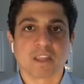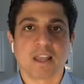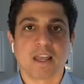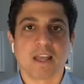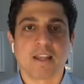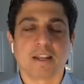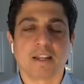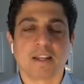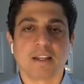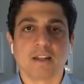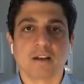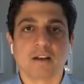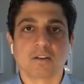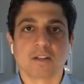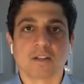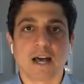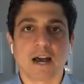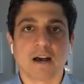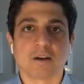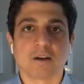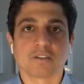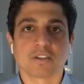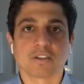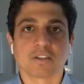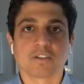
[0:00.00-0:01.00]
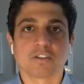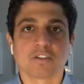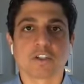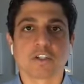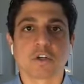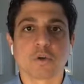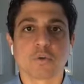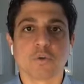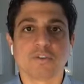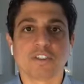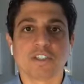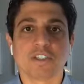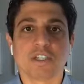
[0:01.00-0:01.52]
and it allows us to
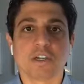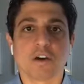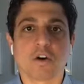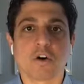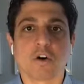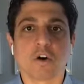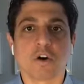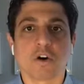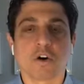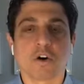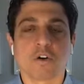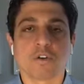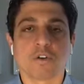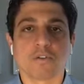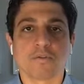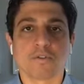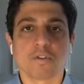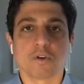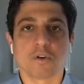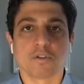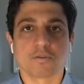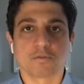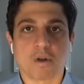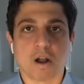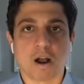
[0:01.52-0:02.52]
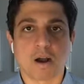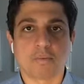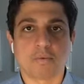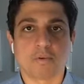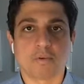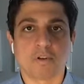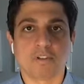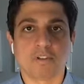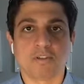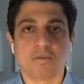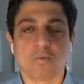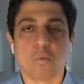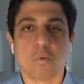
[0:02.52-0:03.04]
go see all of those
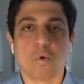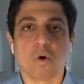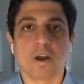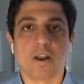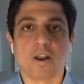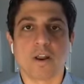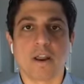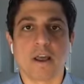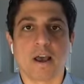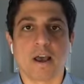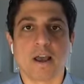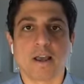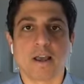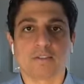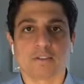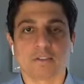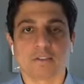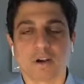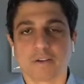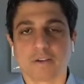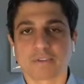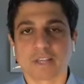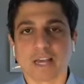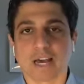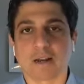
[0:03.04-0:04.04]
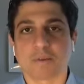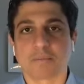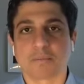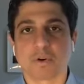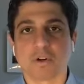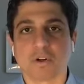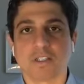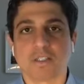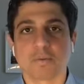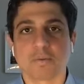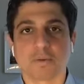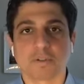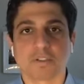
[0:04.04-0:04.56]
properties in one day. So I've got a
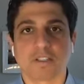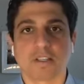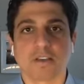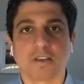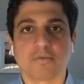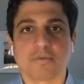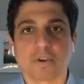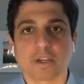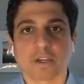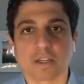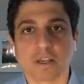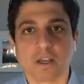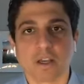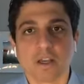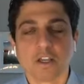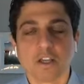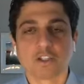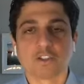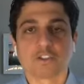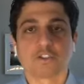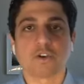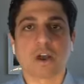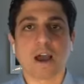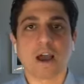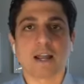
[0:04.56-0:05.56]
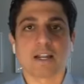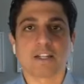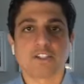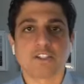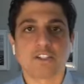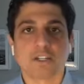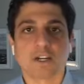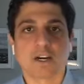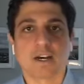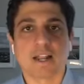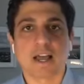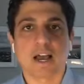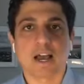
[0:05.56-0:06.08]
pretty specific
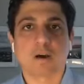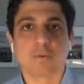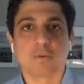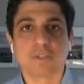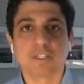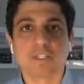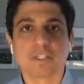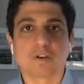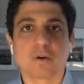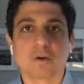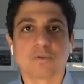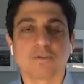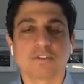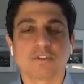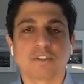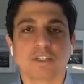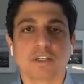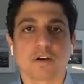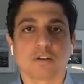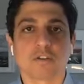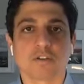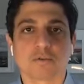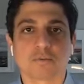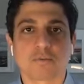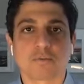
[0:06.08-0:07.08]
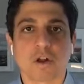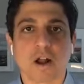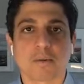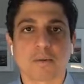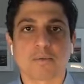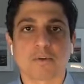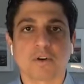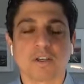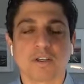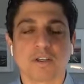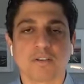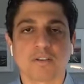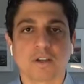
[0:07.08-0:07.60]
strategy on how we can go see all those
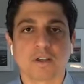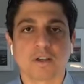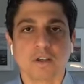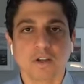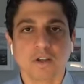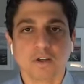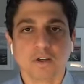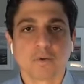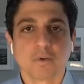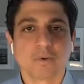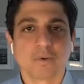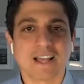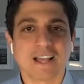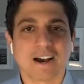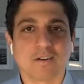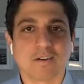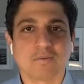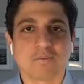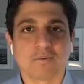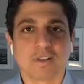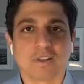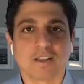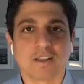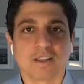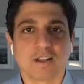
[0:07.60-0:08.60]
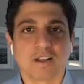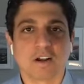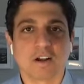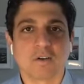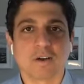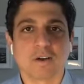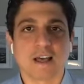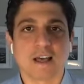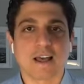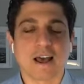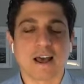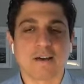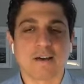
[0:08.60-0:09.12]
properties without, you know,
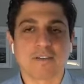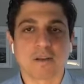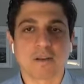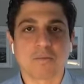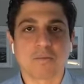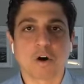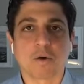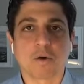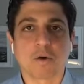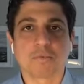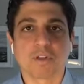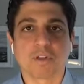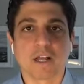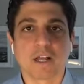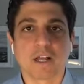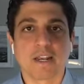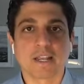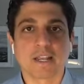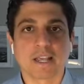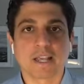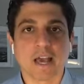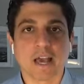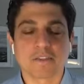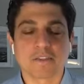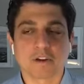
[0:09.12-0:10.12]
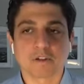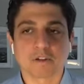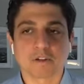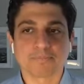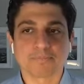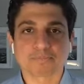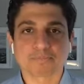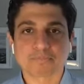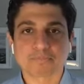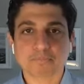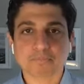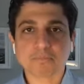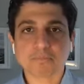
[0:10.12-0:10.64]
having them all blend together.
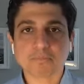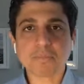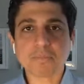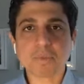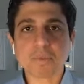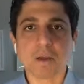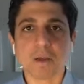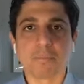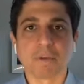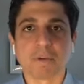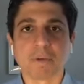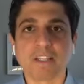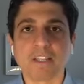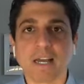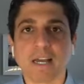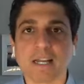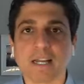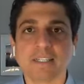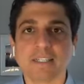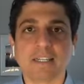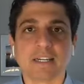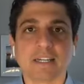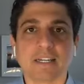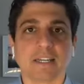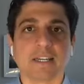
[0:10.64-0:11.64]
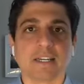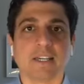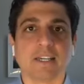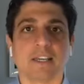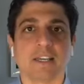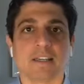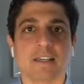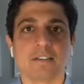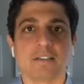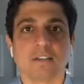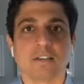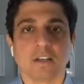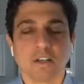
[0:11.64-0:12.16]
But the idea
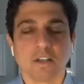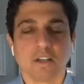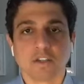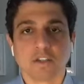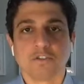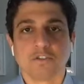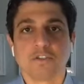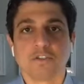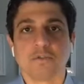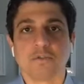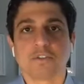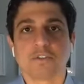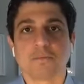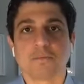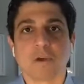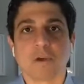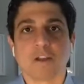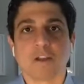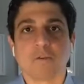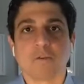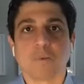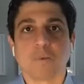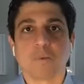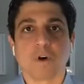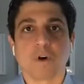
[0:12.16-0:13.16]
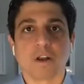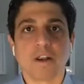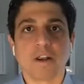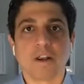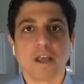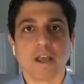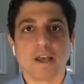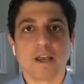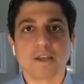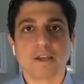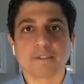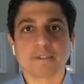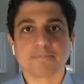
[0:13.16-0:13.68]
is to spend one
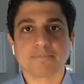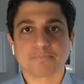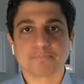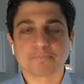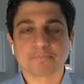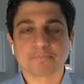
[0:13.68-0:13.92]
day